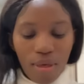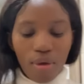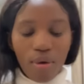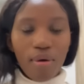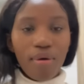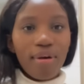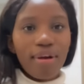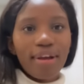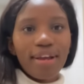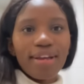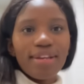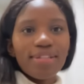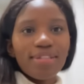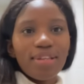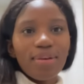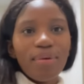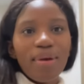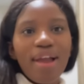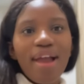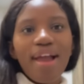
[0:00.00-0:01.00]
yo guys the
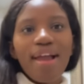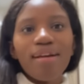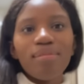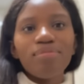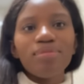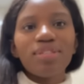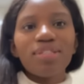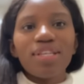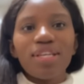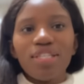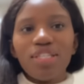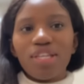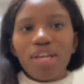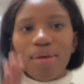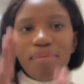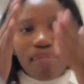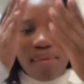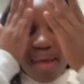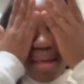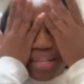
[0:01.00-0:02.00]
way i am such a
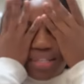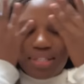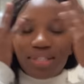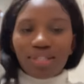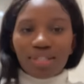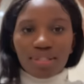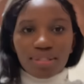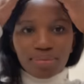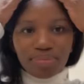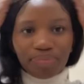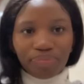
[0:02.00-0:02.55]
mess